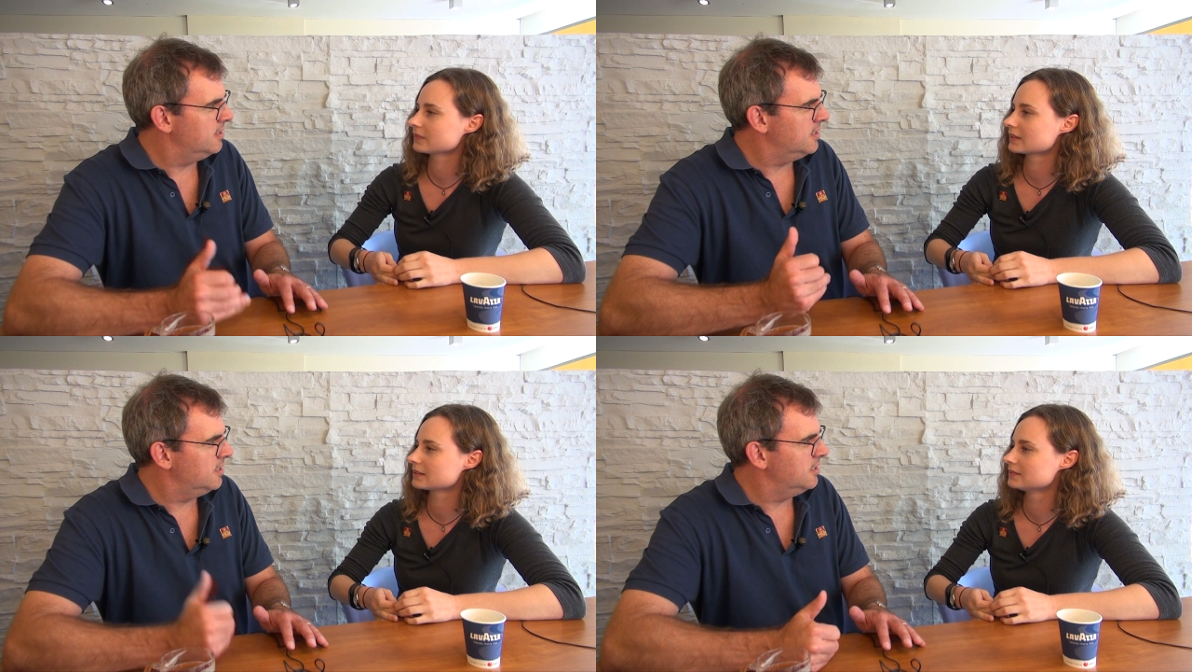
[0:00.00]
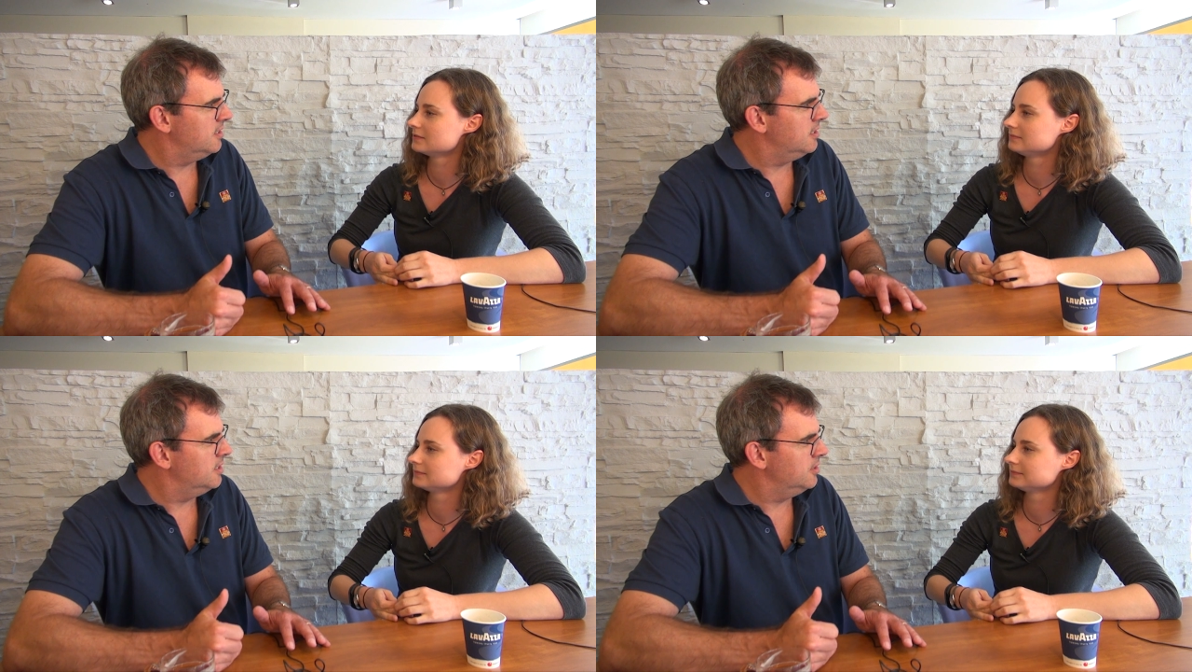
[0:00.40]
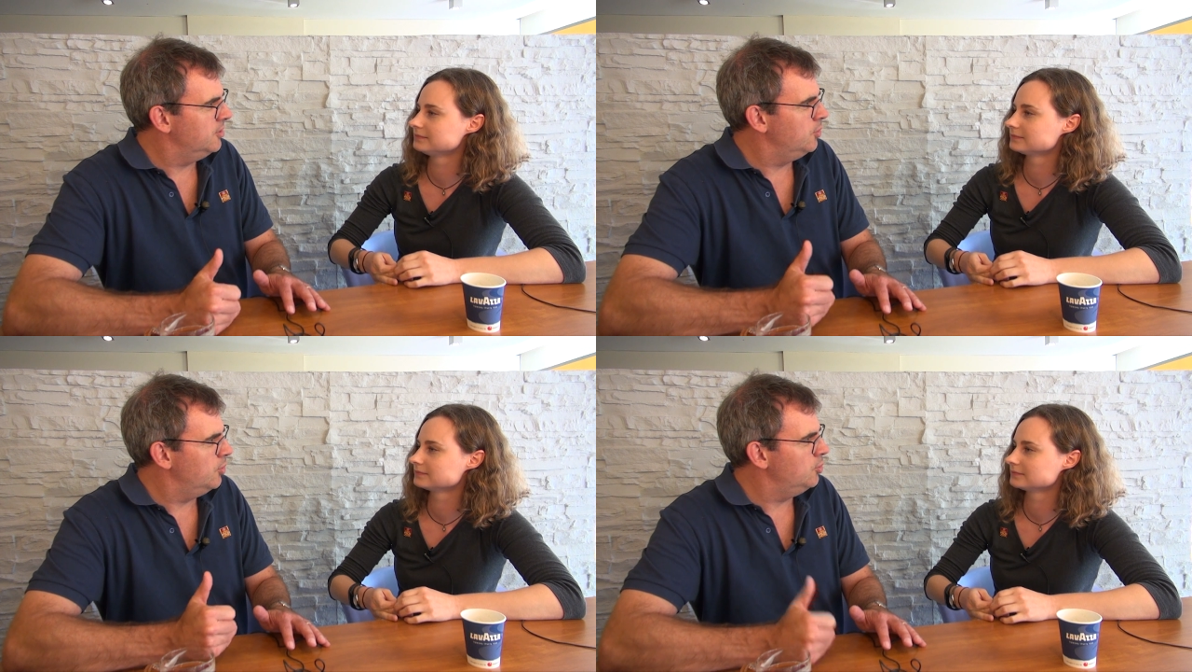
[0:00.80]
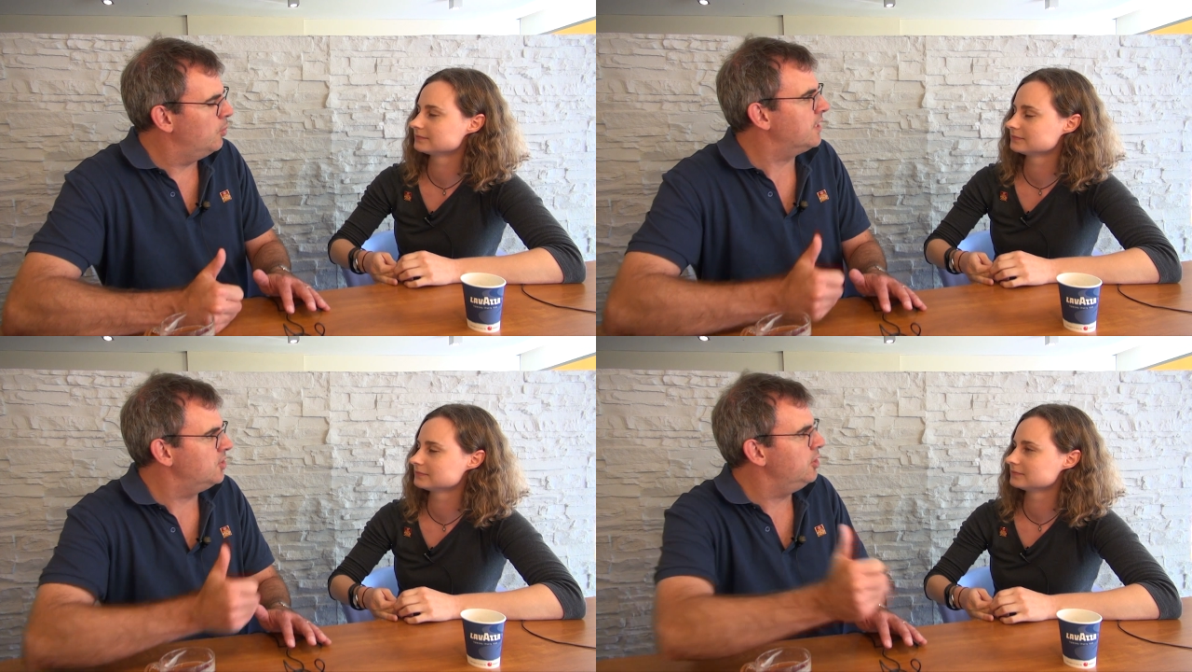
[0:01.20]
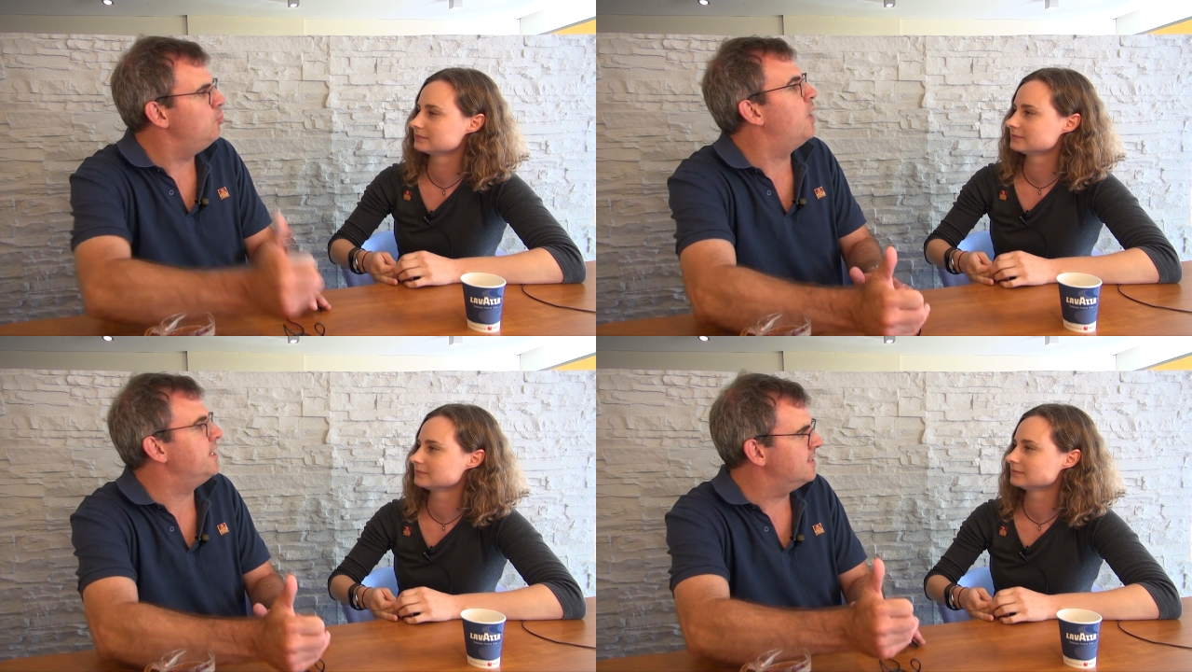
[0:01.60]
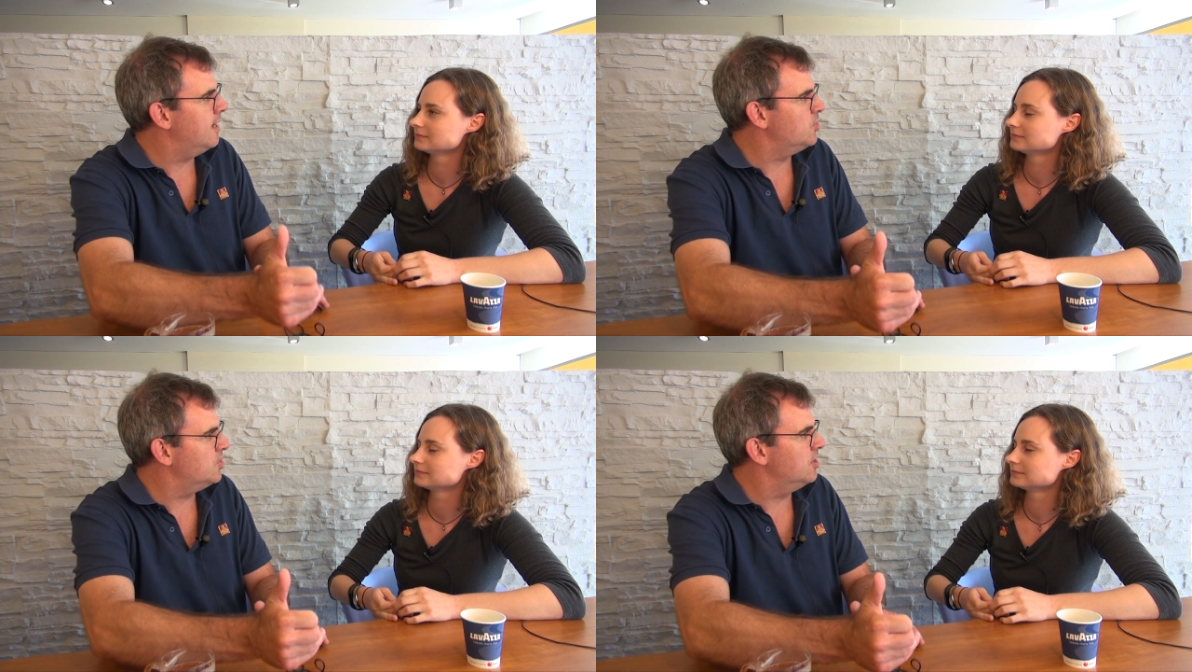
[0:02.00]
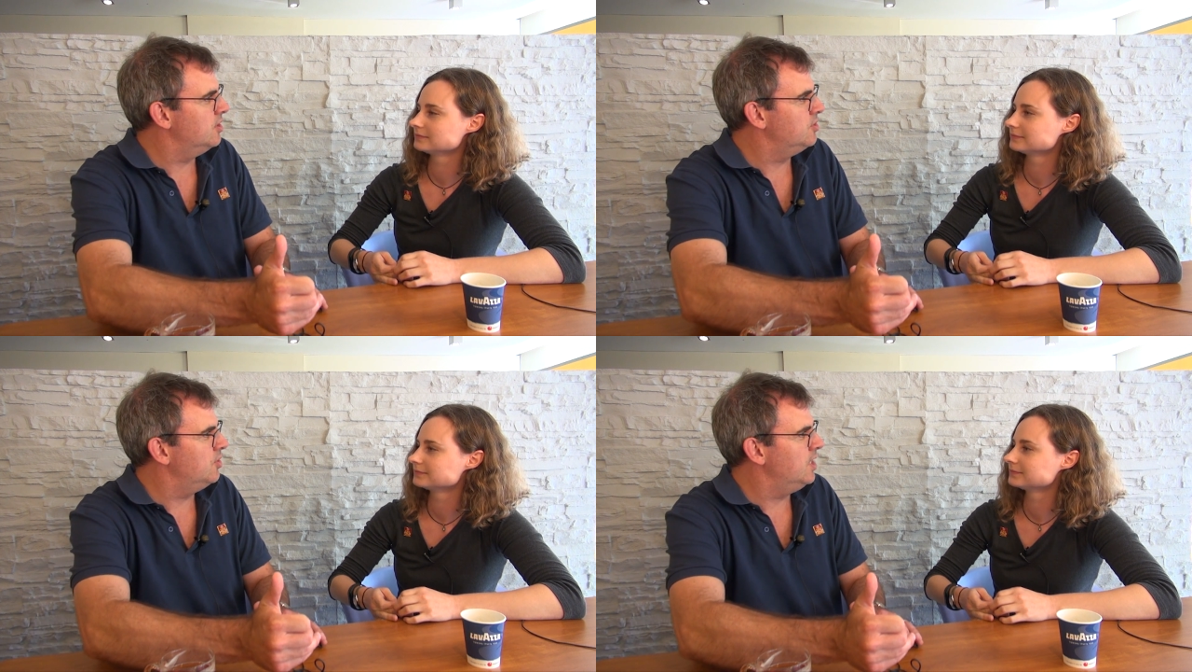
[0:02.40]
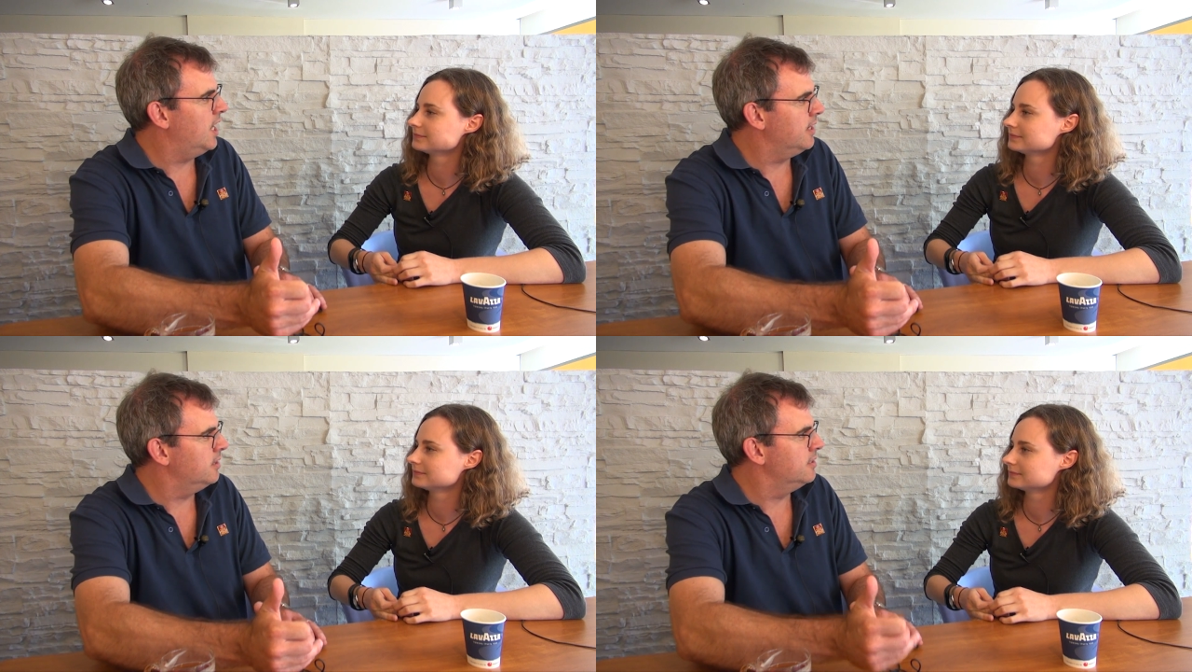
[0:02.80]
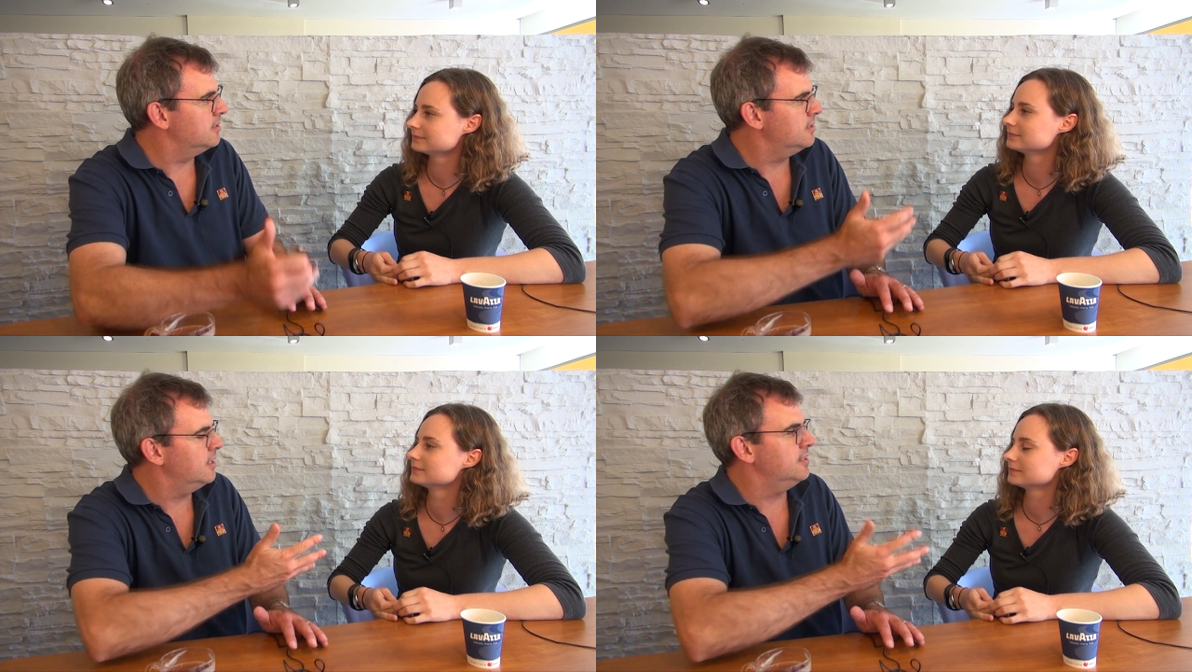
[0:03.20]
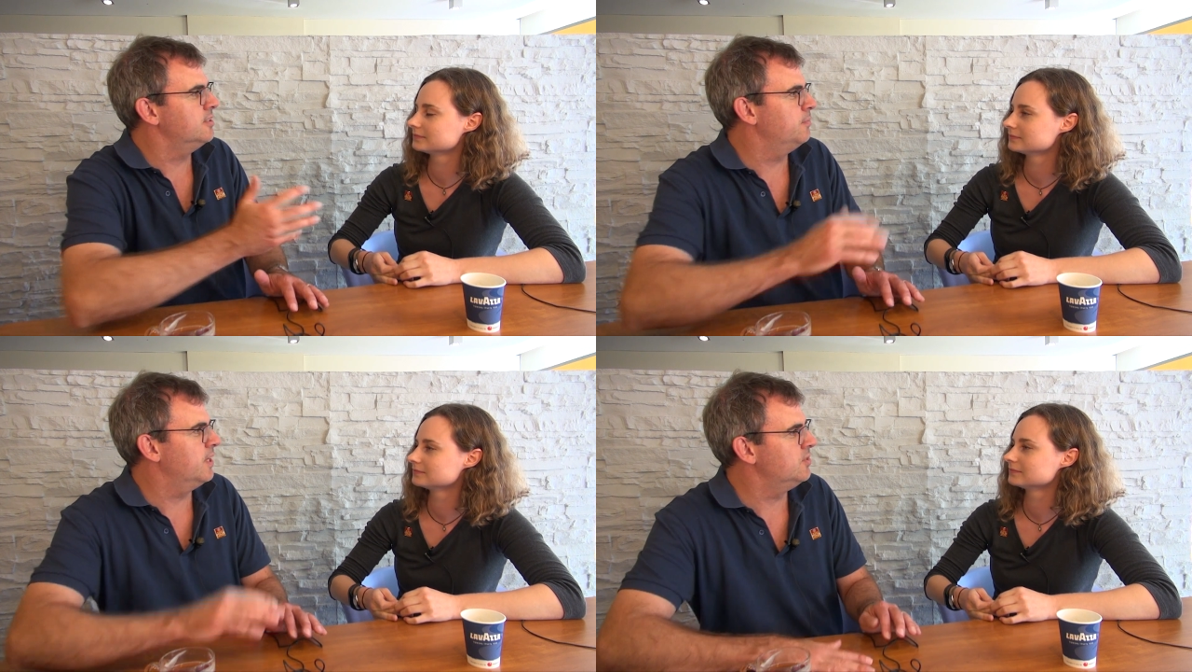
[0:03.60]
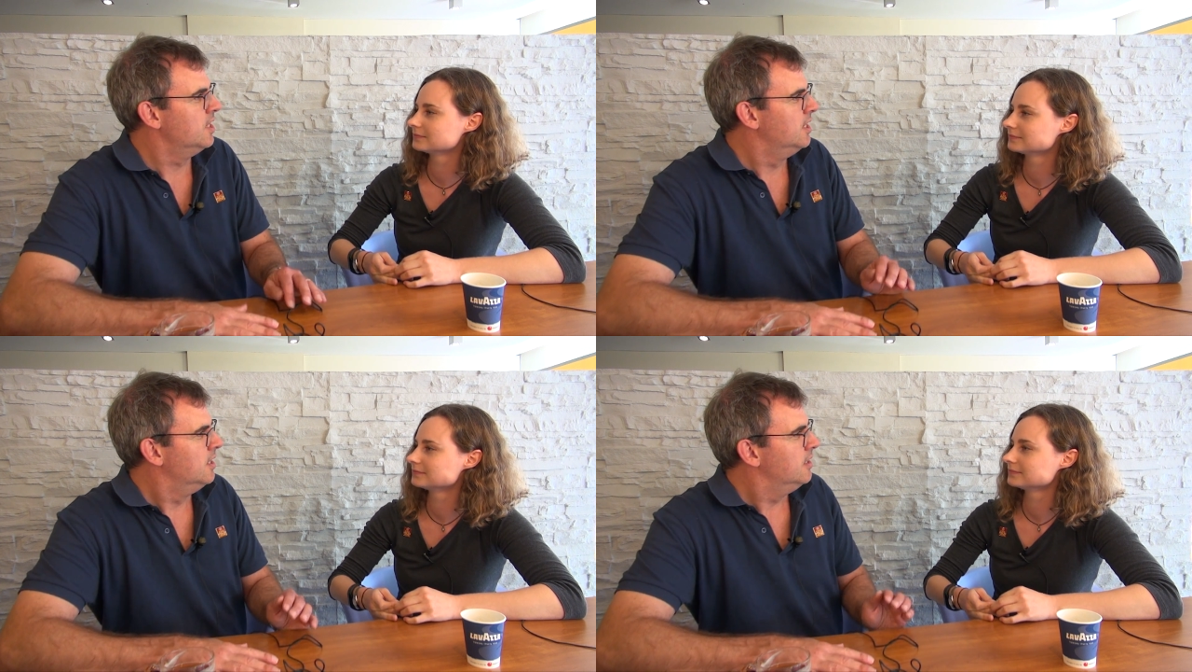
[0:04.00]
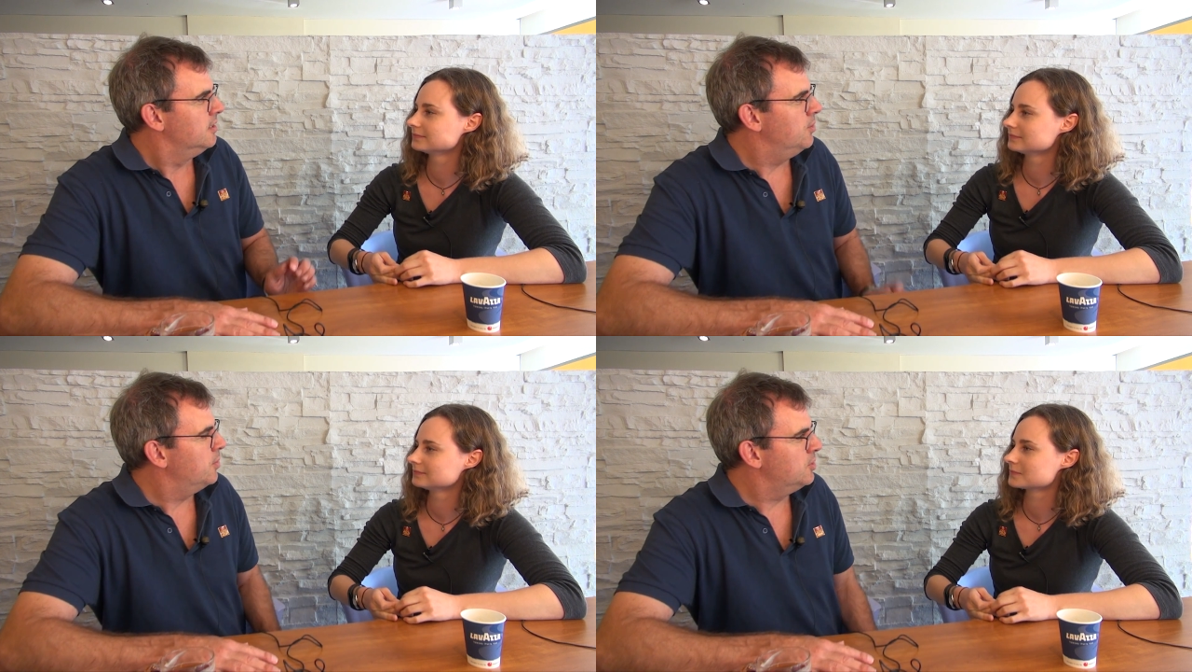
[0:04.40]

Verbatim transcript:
Speaker 1: uh, you, you actually went out to the islands. Tell us about your